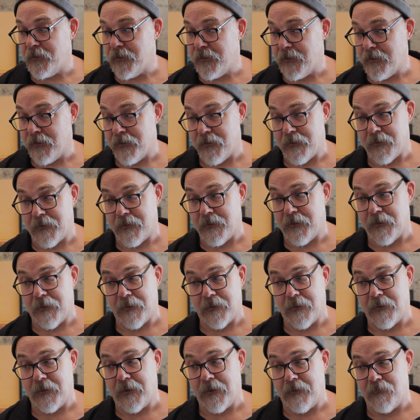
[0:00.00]

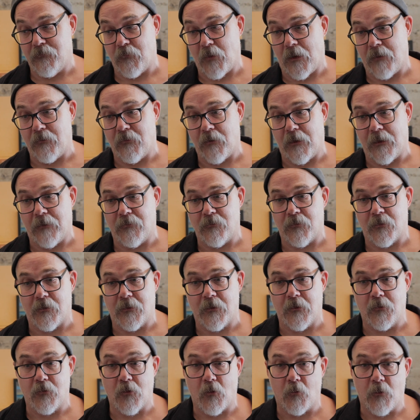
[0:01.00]
And
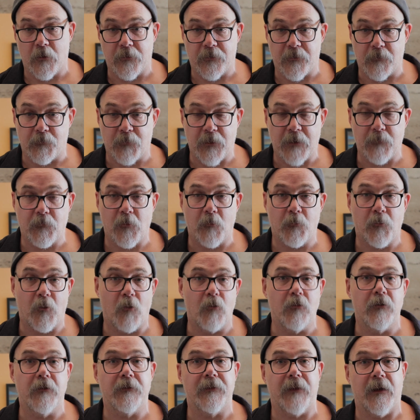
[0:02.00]
you know what, the people
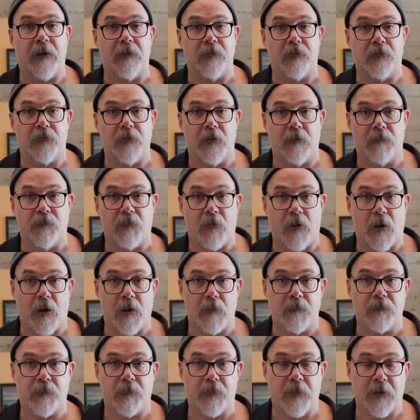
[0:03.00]
pulling that stuff
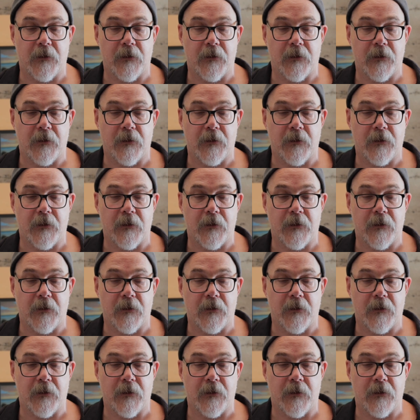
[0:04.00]
off,